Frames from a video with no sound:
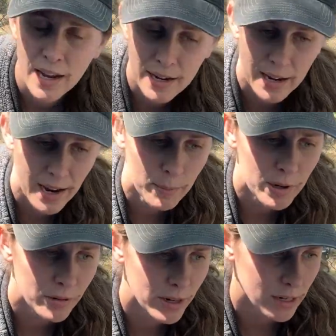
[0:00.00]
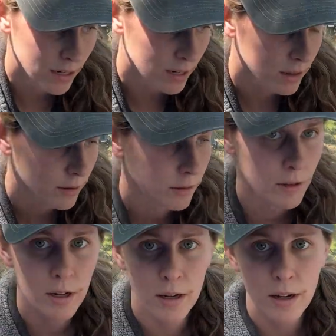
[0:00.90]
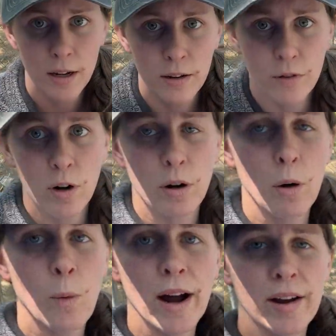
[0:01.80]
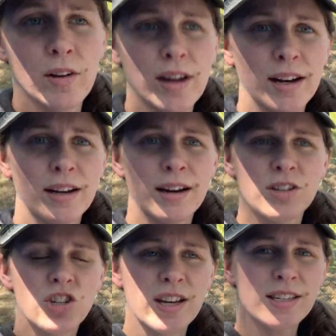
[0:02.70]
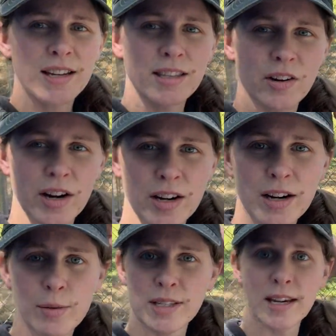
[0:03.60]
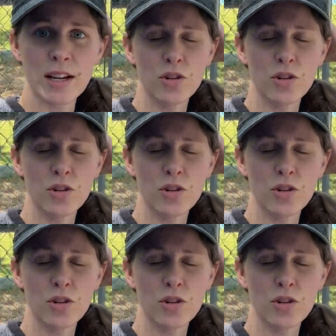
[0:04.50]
And it had been raining for a while, and then just as their area was getting